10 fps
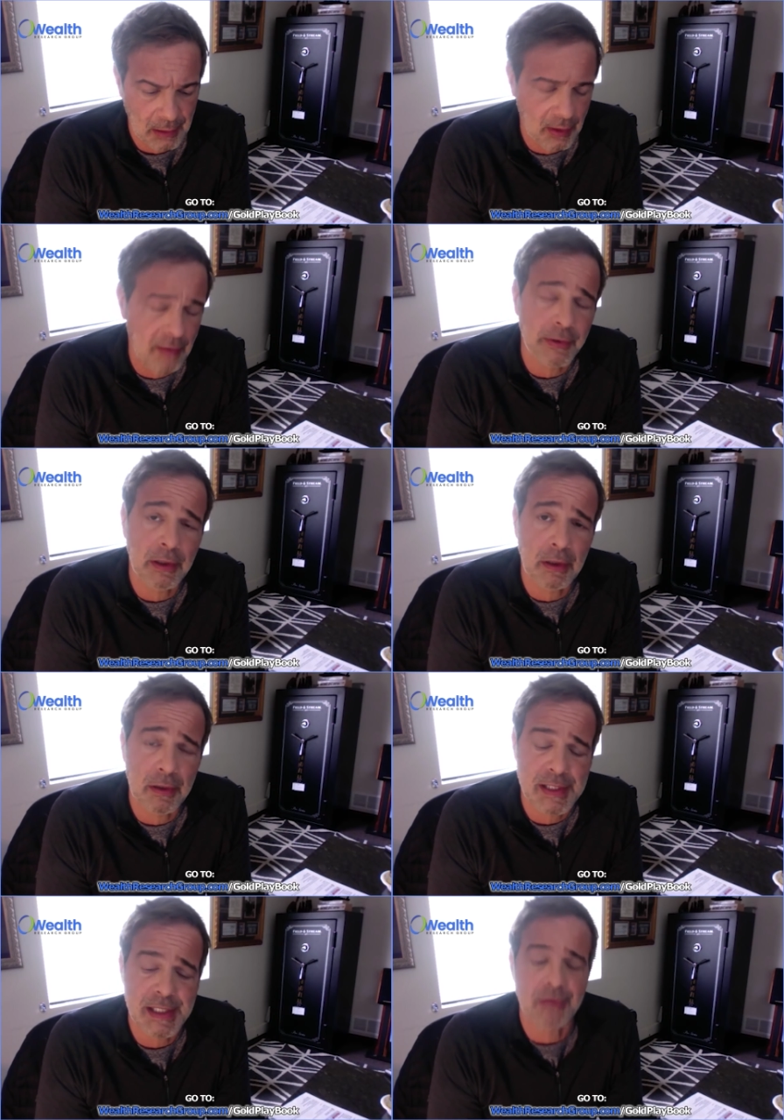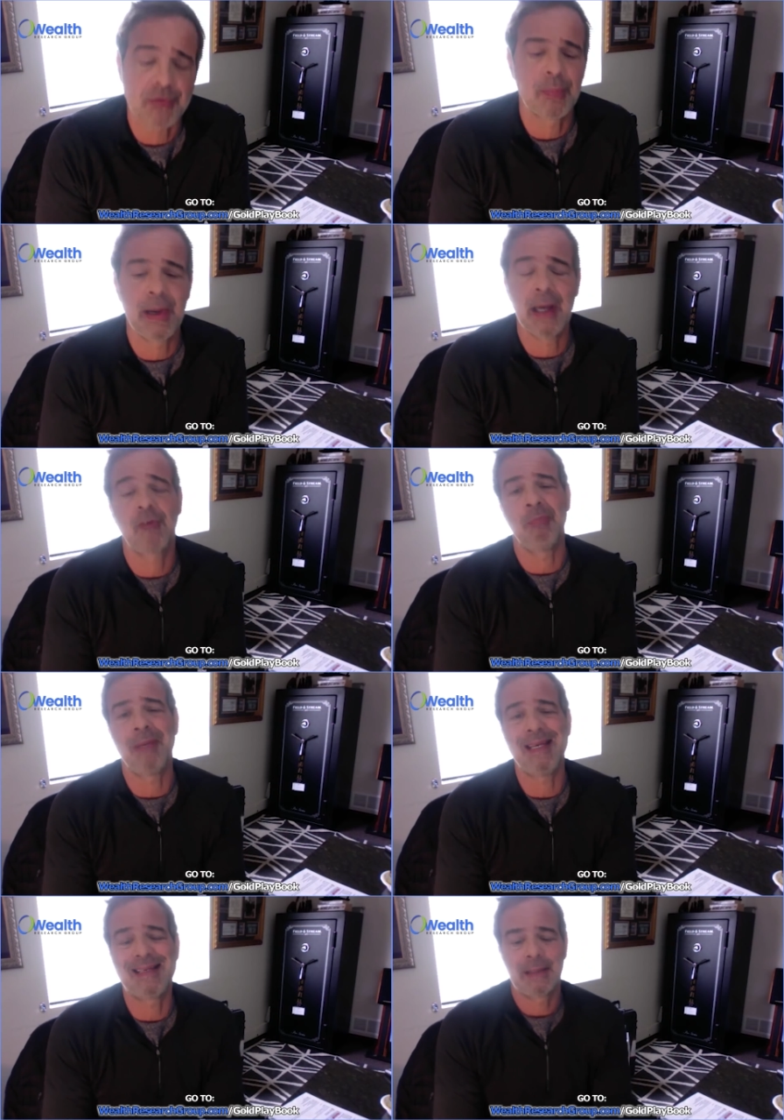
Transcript: Now, every year the central banks meet